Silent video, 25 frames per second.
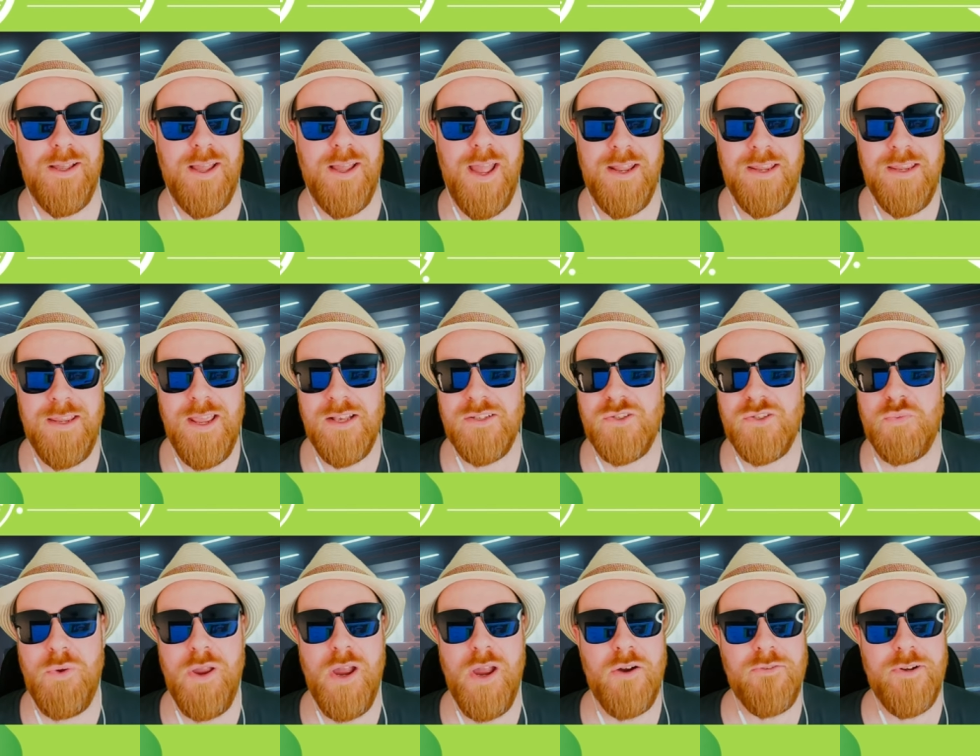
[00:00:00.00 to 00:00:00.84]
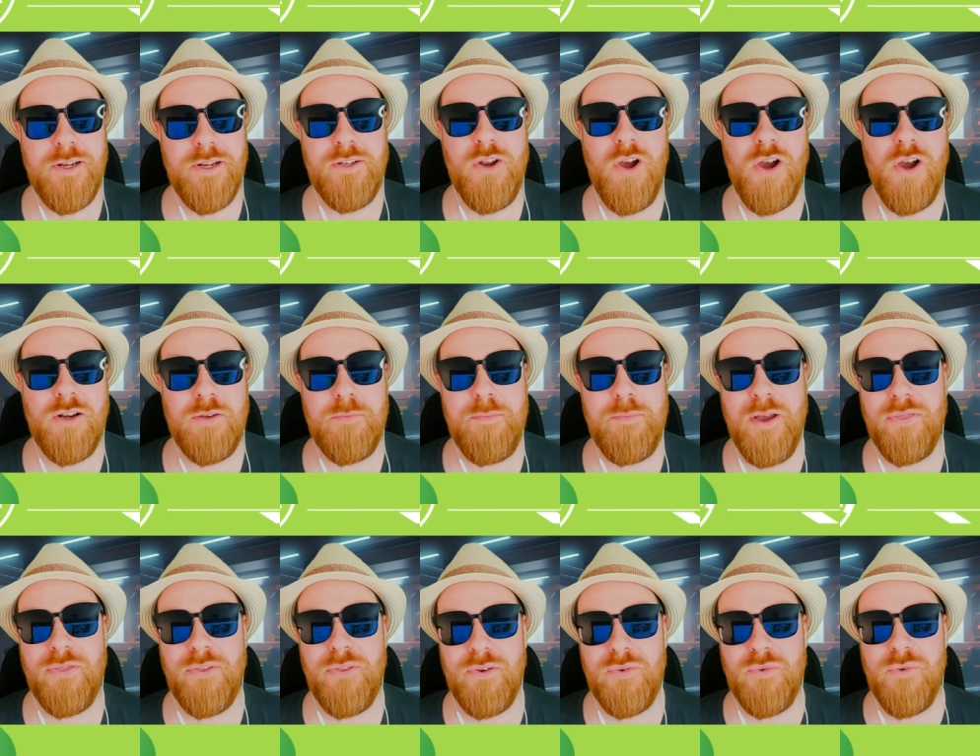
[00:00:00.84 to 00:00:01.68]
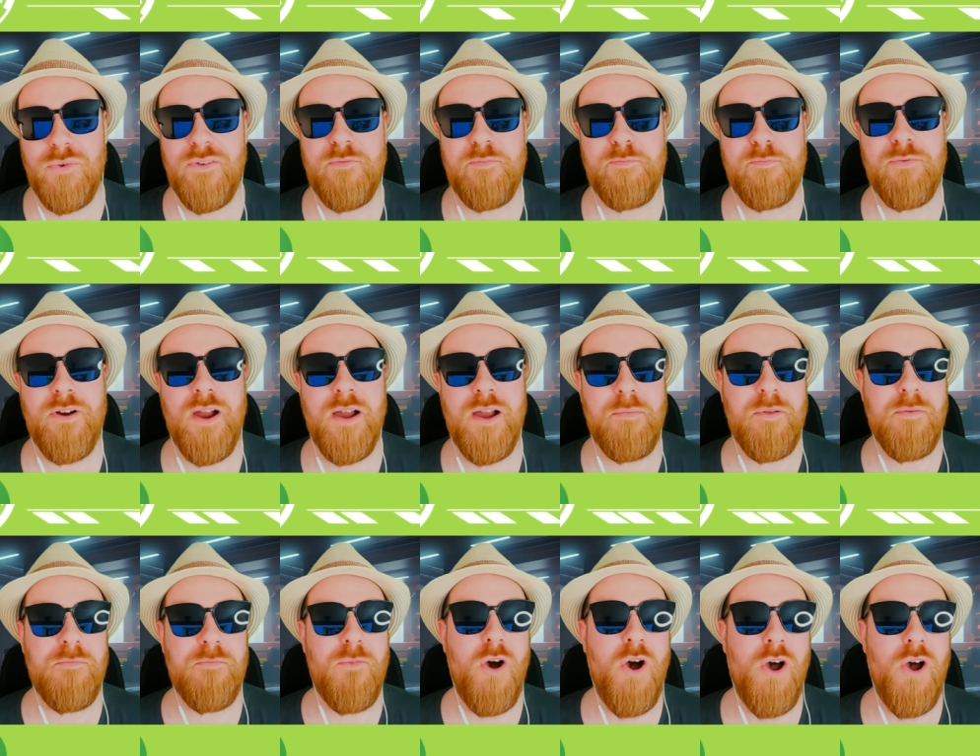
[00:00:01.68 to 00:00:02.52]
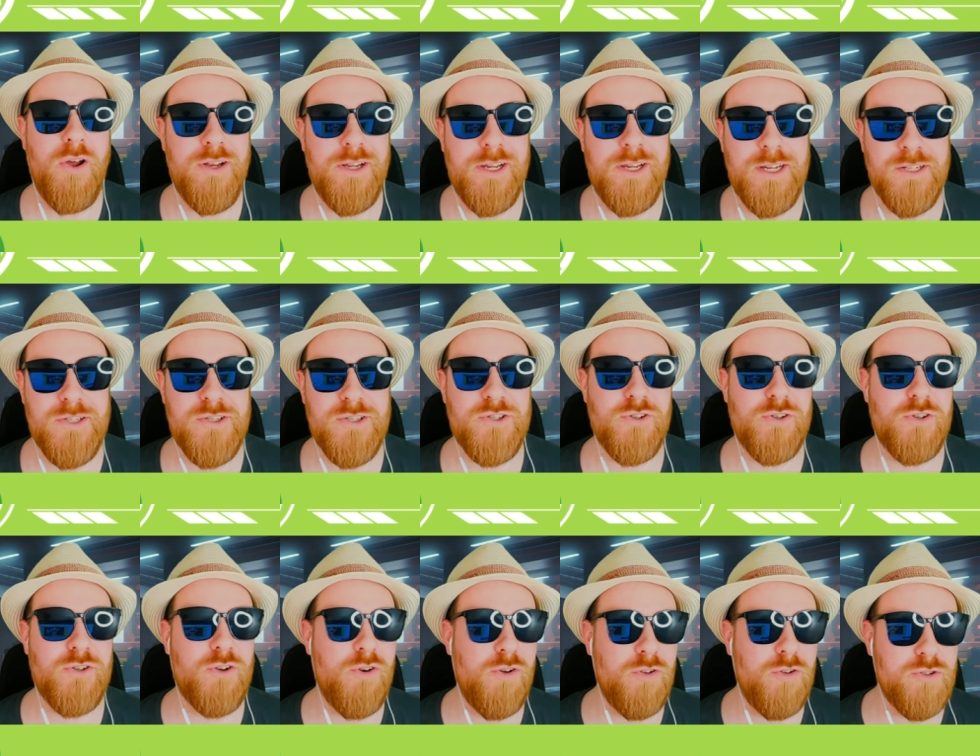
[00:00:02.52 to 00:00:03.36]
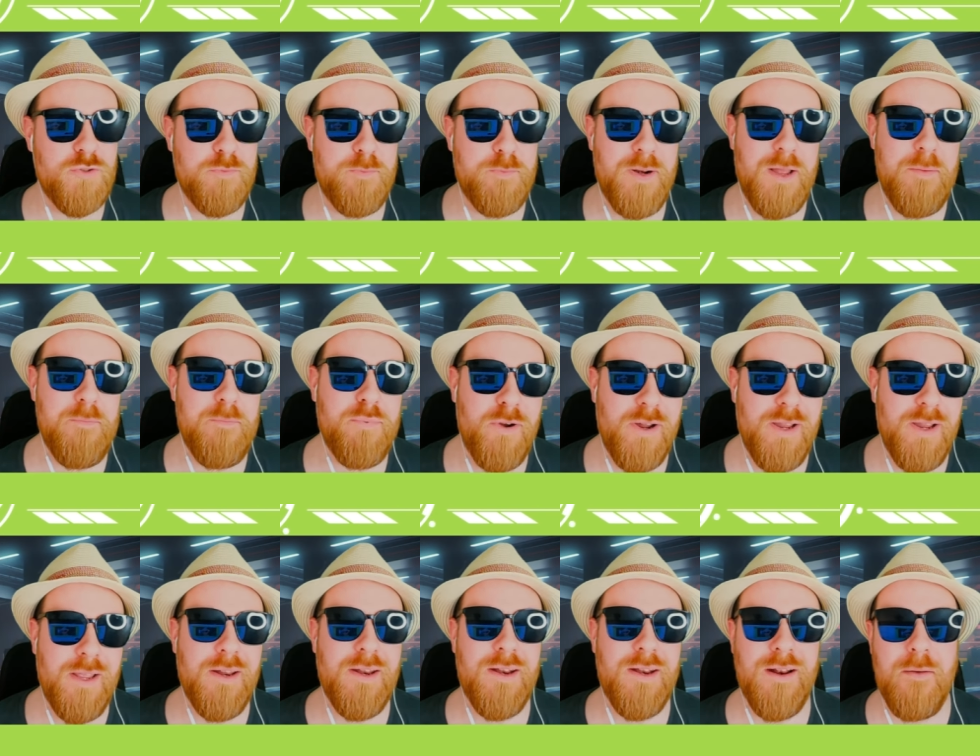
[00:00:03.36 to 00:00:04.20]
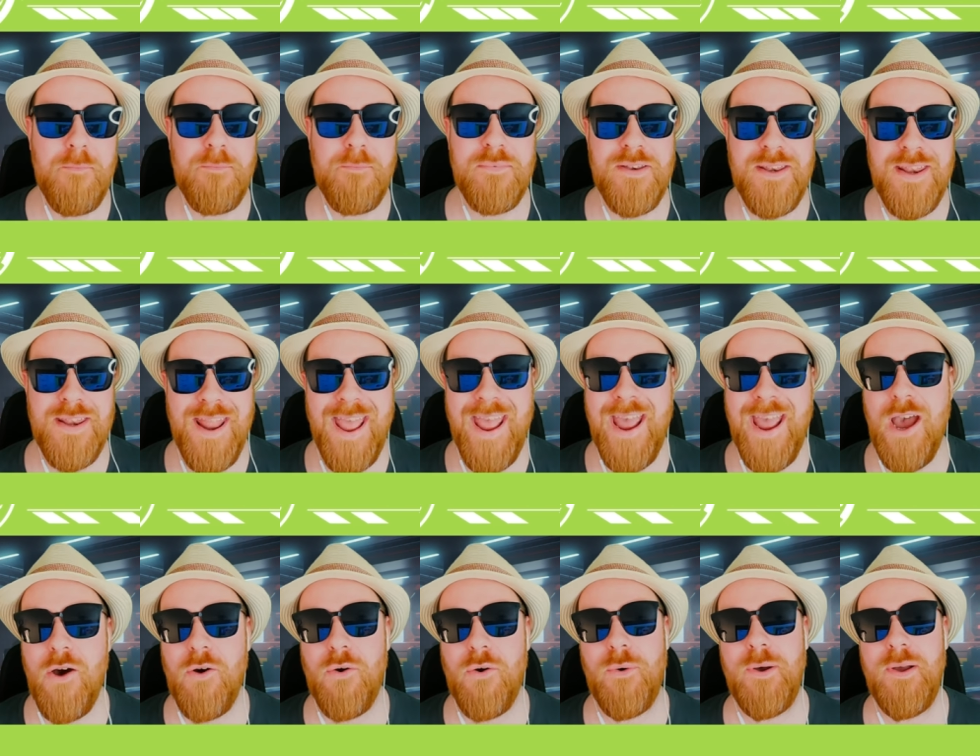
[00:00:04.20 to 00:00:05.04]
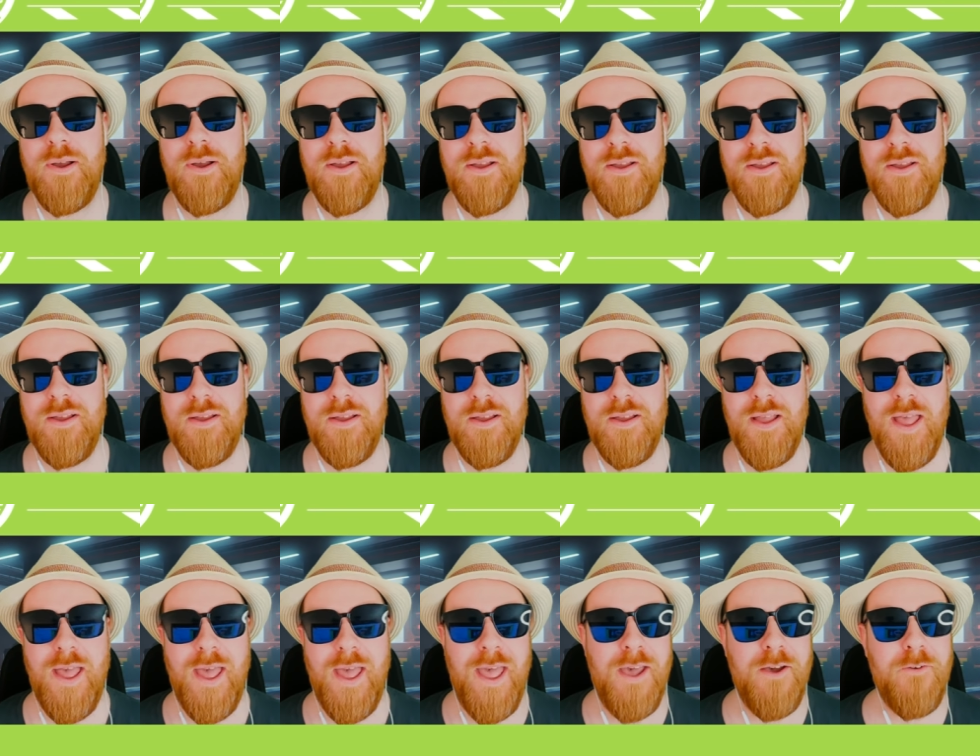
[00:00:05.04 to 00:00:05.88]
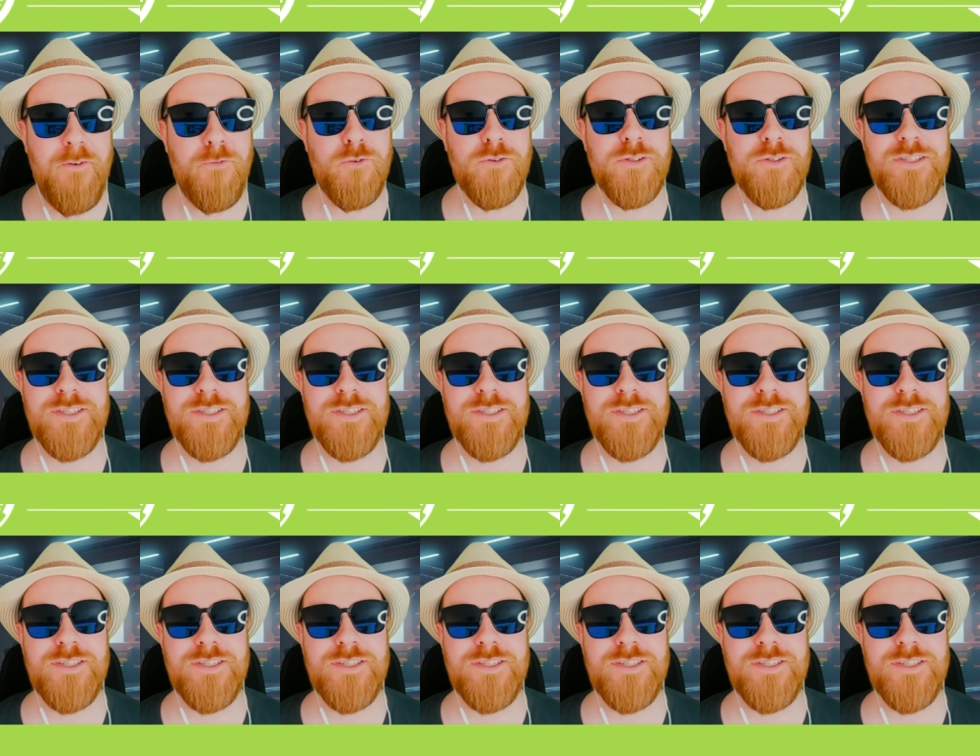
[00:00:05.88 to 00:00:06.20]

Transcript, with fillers: And yes, we already talked about the dwarf problem on Insert Culture, but I'm bringing it up now. Ever